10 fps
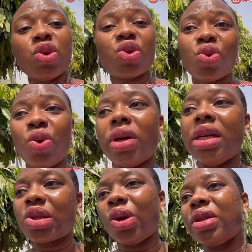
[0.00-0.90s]
school is
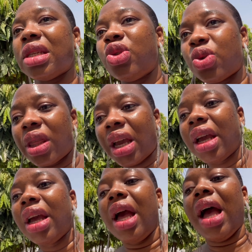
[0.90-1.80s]
closing today,
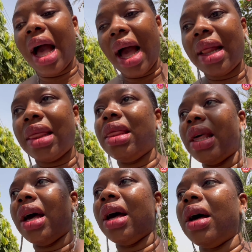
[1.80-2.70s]
and
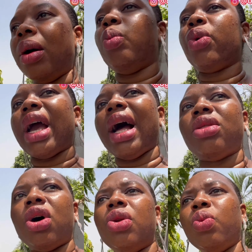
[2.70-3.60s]
we are
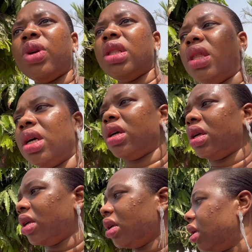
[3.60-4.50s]
done with the
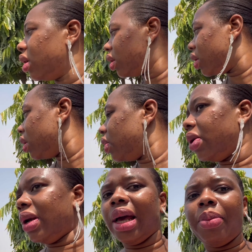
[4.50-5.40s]
Hey
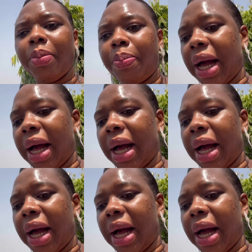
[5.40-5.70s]
guys,